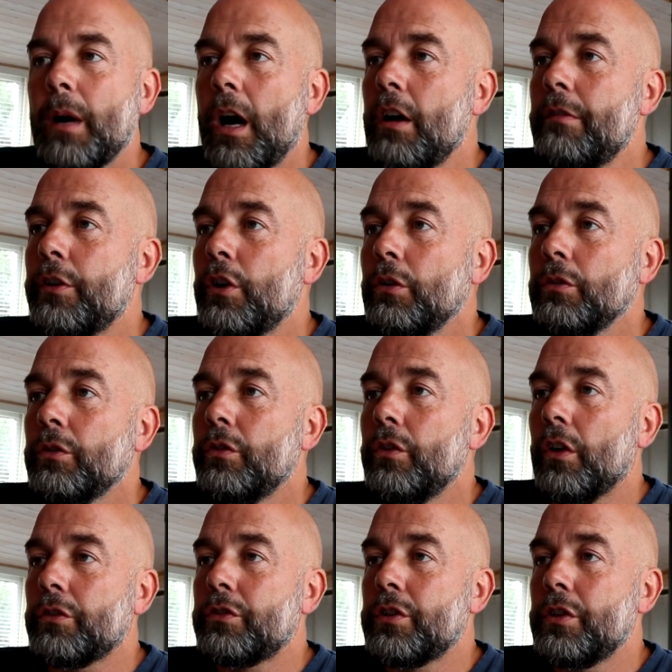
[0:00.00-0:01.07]
But overall,
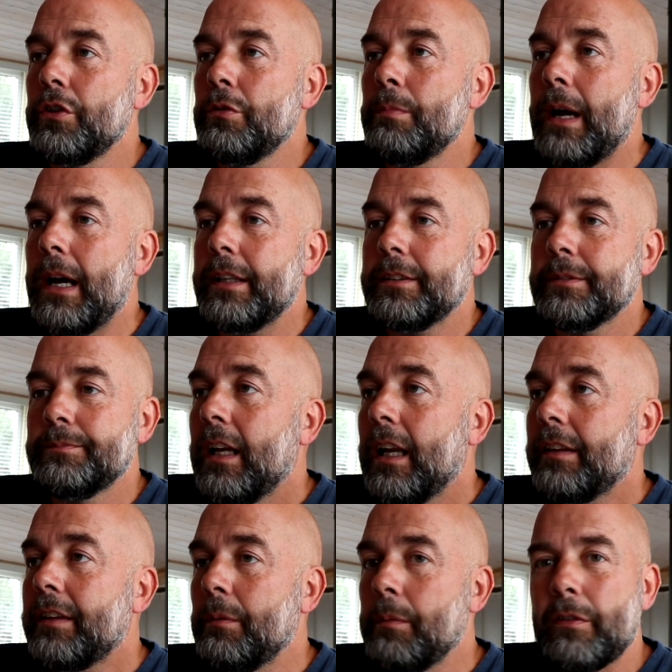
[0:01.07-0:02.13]
not too bad.
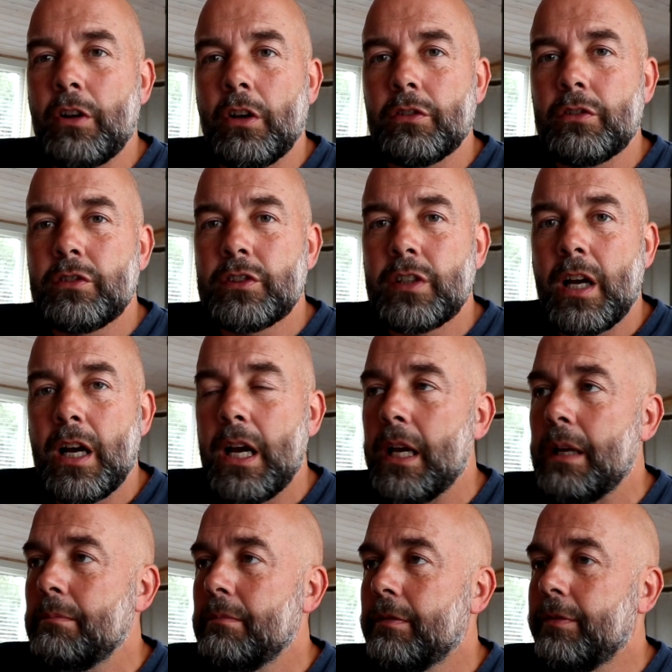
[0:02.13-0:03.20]
I think we've got
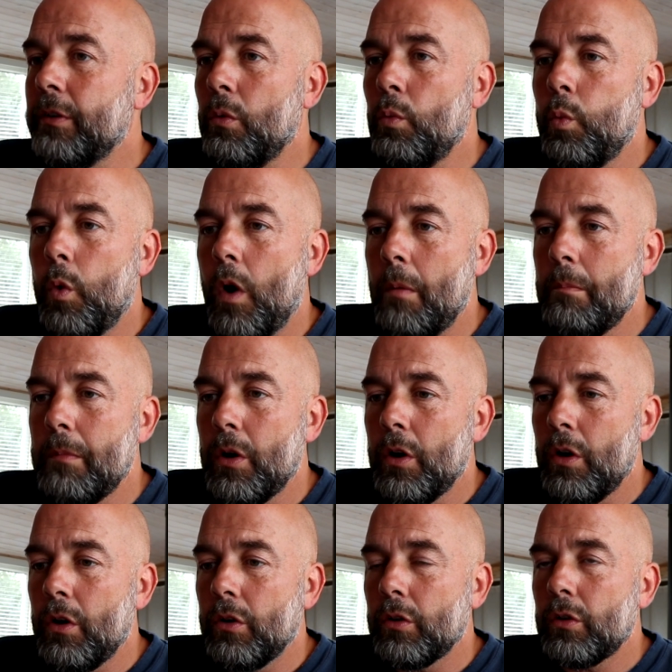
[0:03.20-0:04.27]
time for one
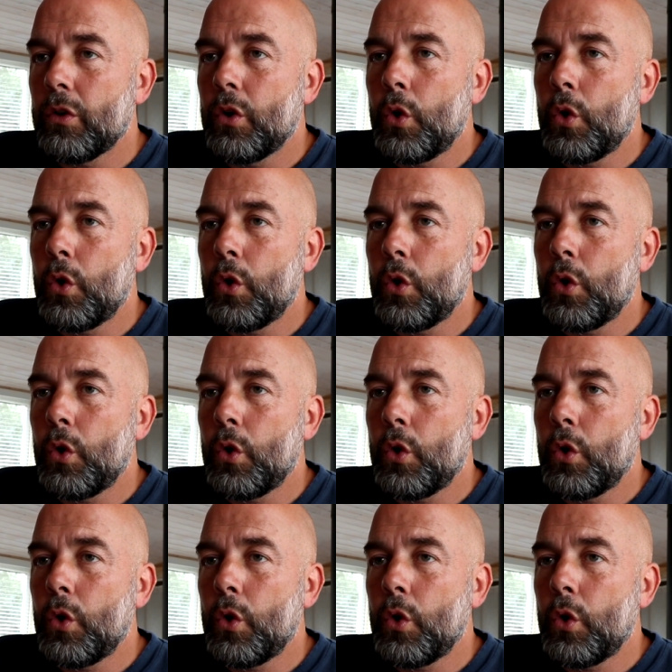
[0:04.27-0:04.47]
more